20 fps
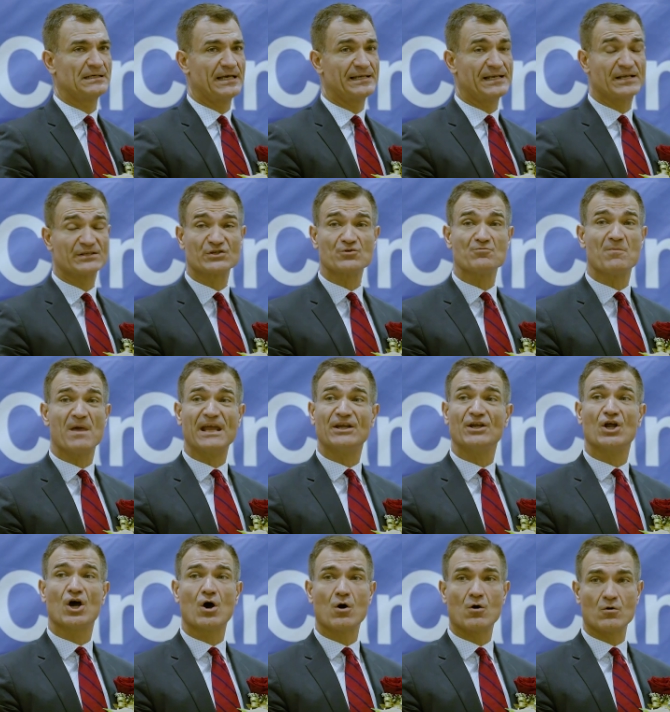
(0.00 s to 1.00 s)
And as you may
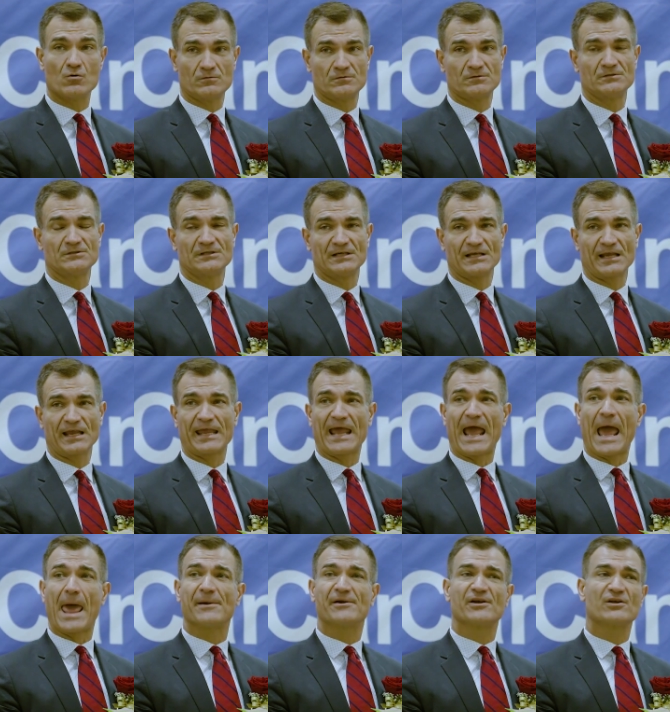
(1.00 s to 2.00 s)
know,
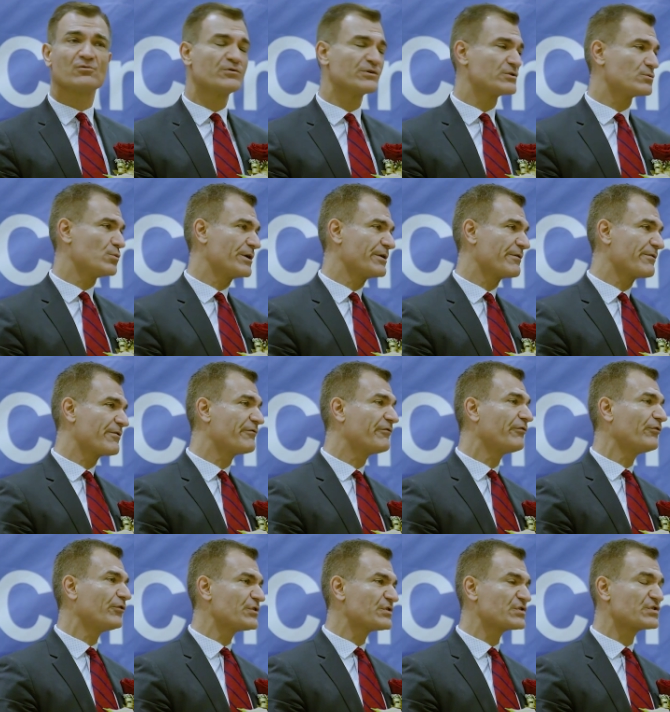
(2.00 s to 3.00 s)
Canada was one of the
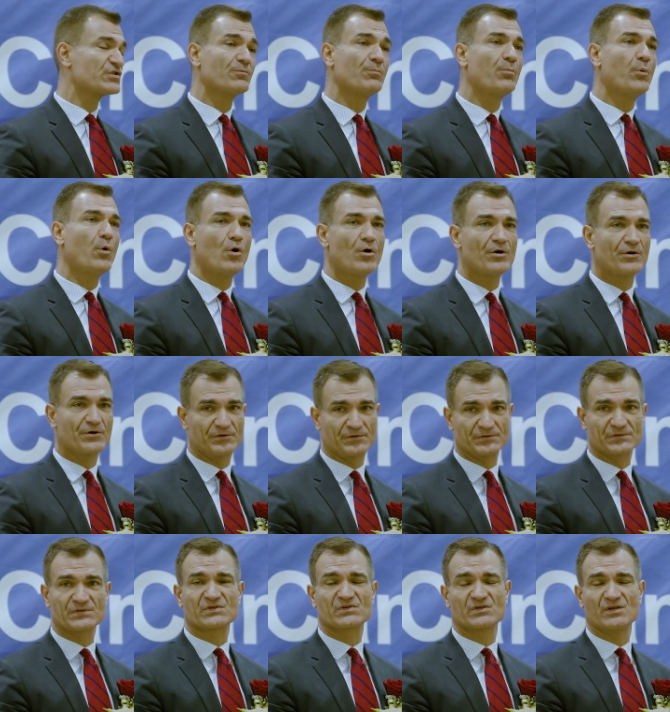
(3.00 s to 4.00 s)
first
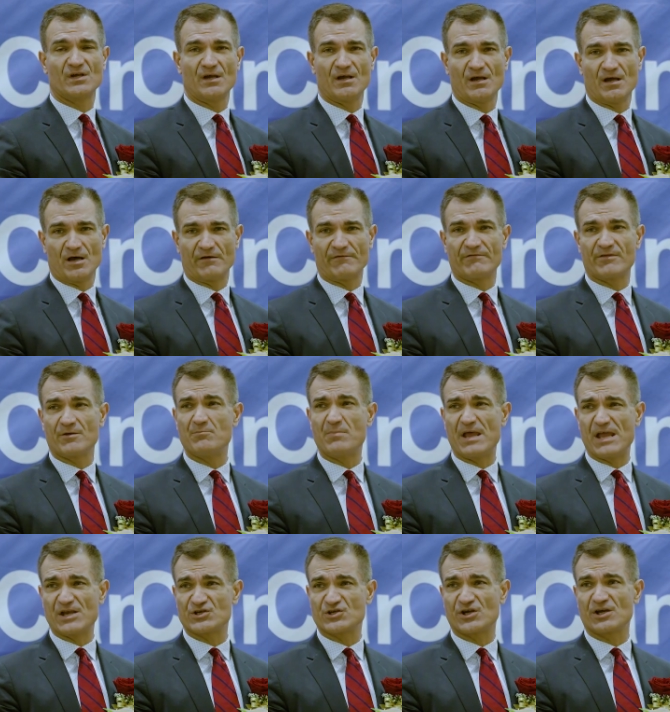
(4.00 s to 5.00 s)
supporters of the
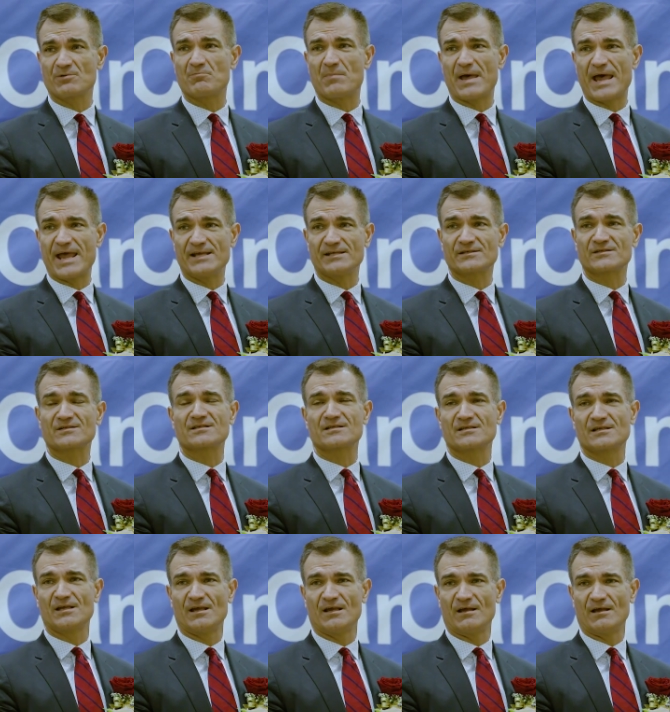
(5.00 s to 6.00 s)

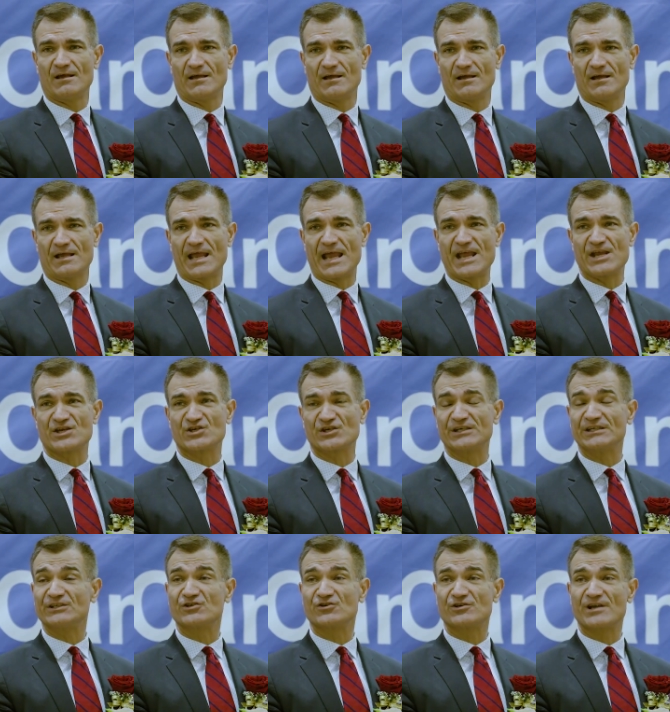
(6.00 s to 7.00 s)
Beijing-based
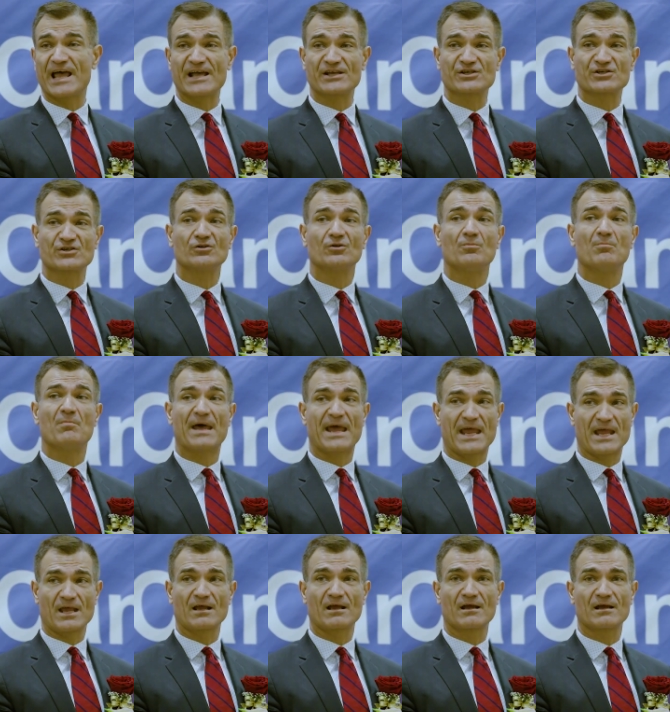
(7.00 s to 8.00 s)
Asia International
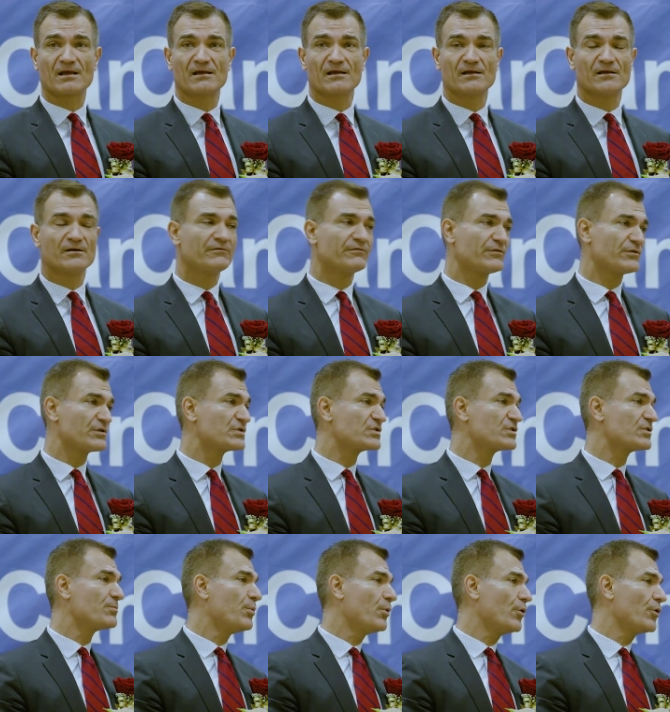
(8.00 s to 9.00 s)
Bank, first
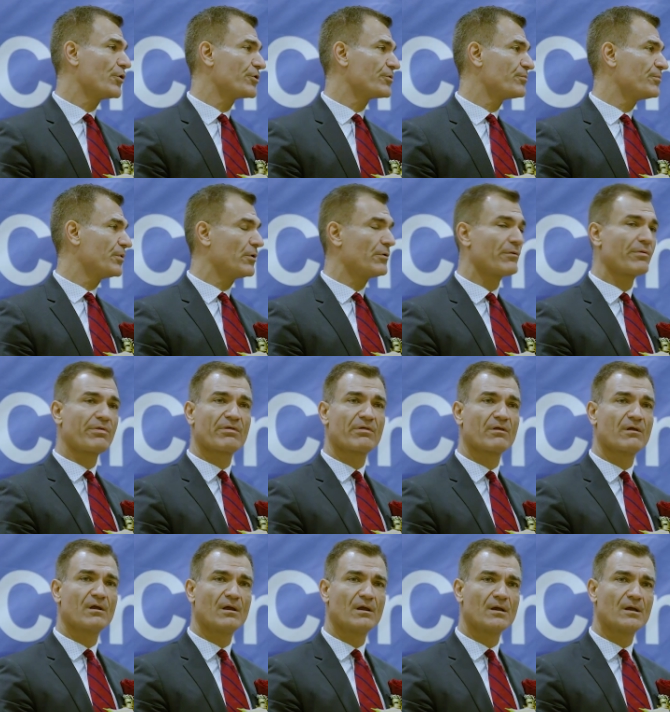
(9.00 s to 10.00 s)
supporter
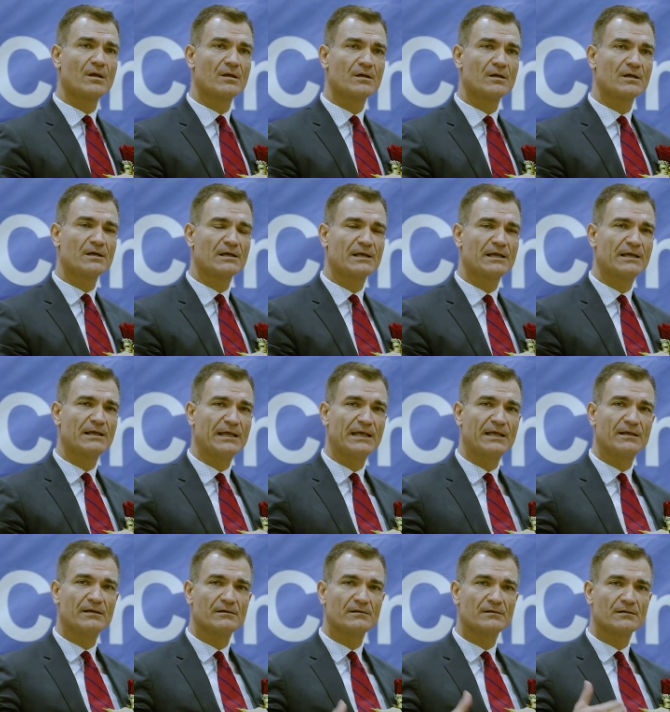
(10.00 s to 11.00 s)

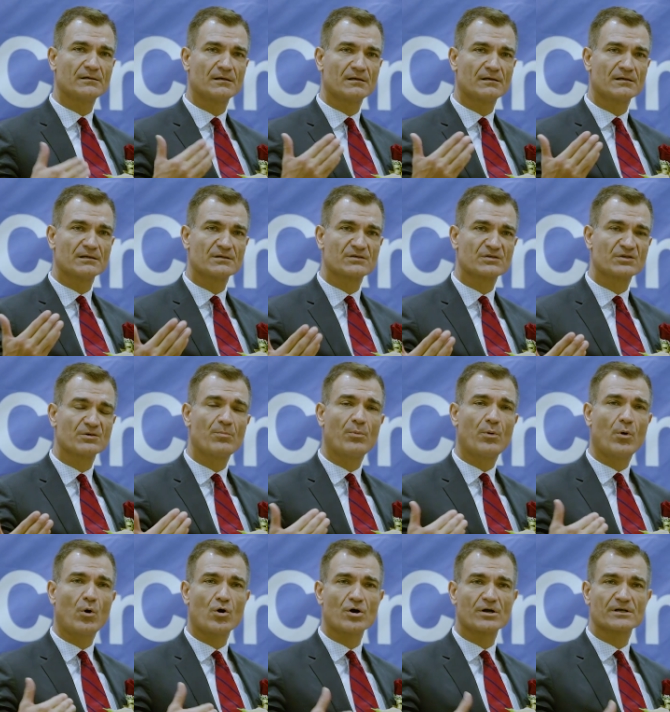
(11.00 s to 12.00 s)
bothin
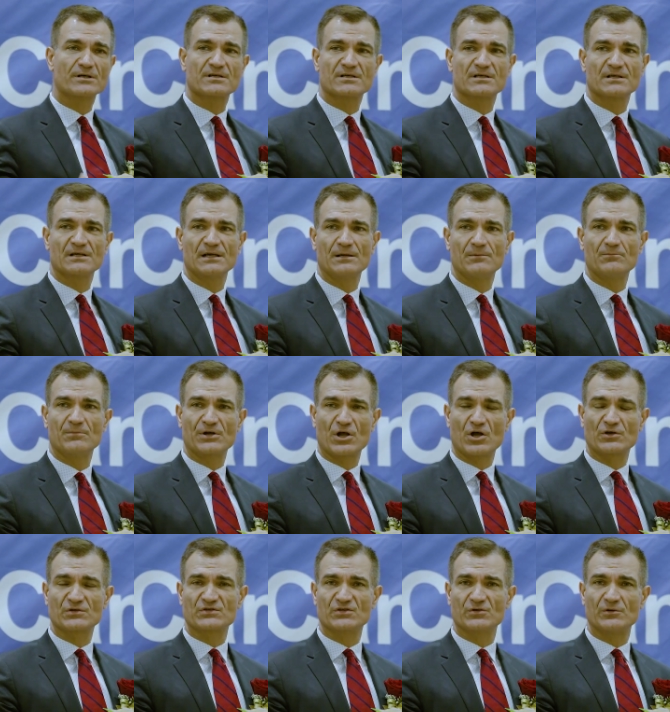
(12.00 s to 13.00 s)
support, but
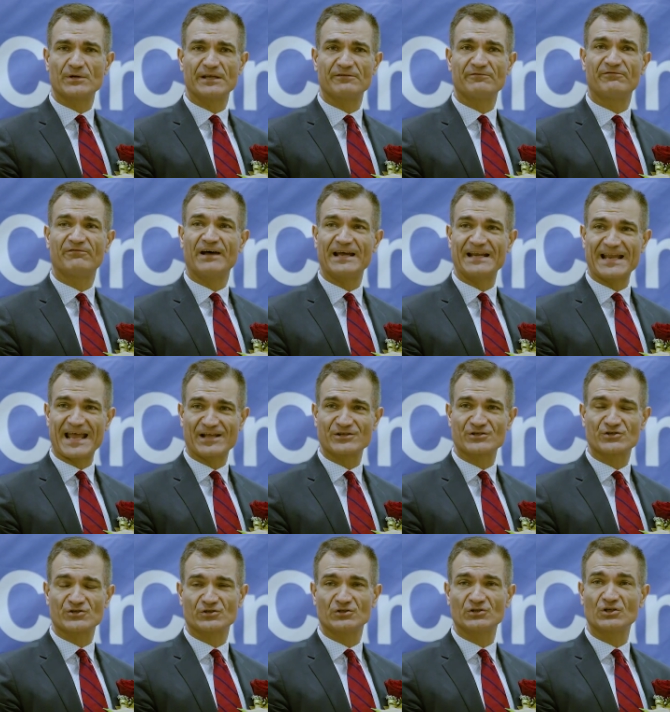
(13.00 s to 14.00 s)
also in
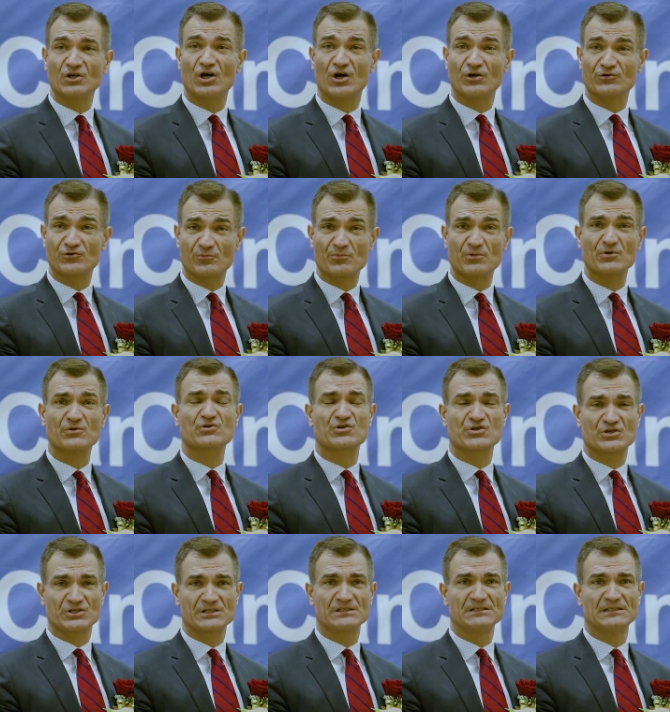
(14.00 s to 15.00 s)
financial
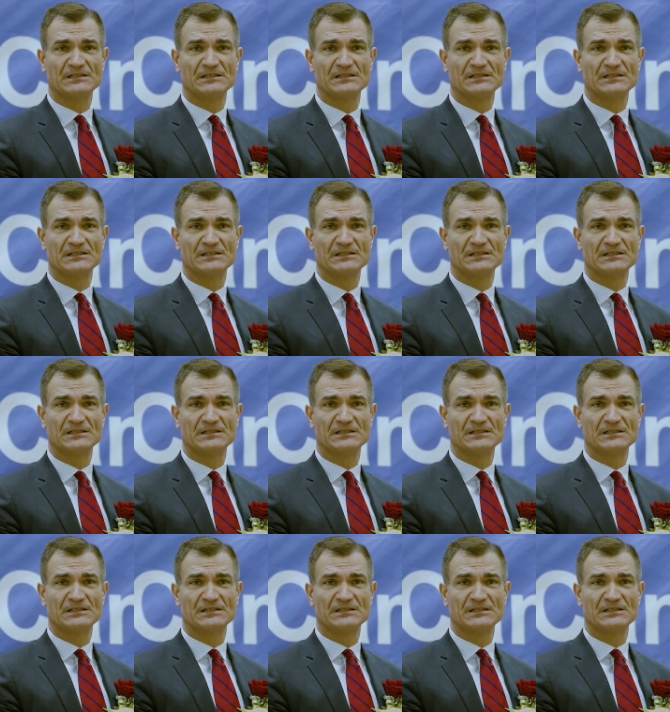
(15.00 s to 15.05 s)
contribution.